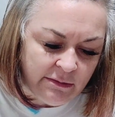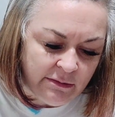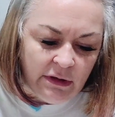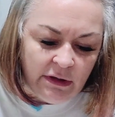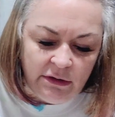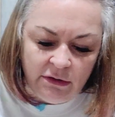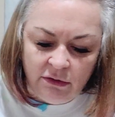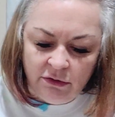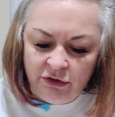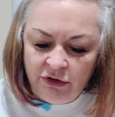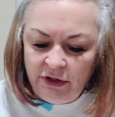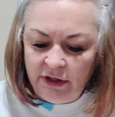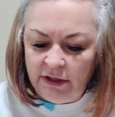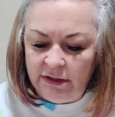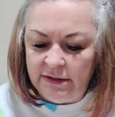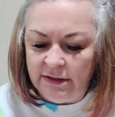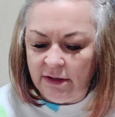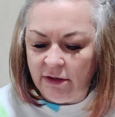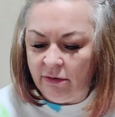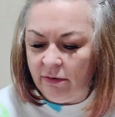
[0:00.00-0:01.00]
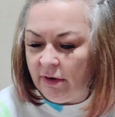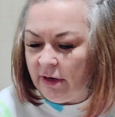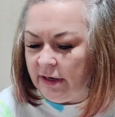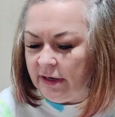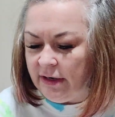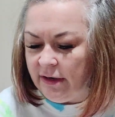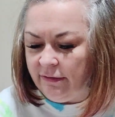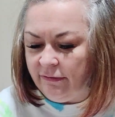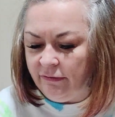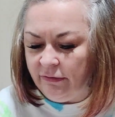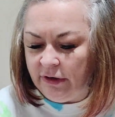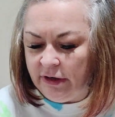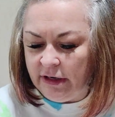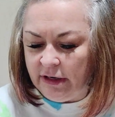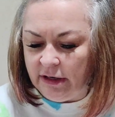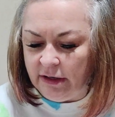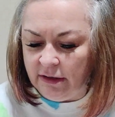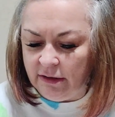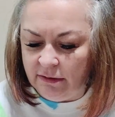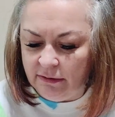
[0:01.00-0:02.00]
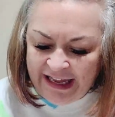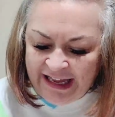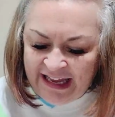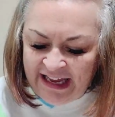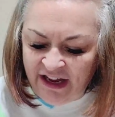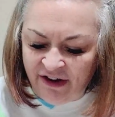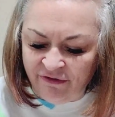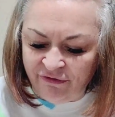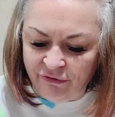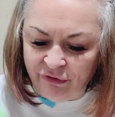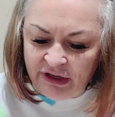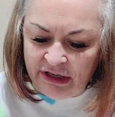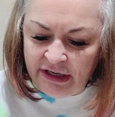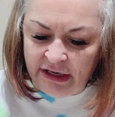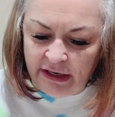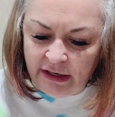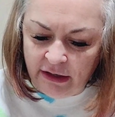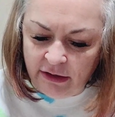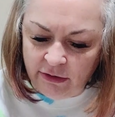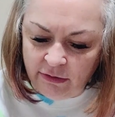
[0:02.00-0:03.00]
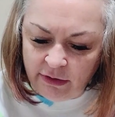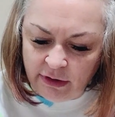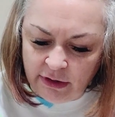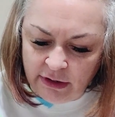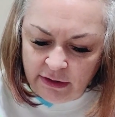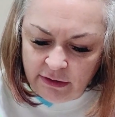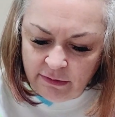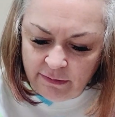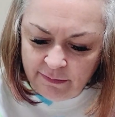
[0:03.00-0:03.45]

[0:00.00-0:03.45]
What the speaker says: I told you guys, I cry every day. Every day I cry.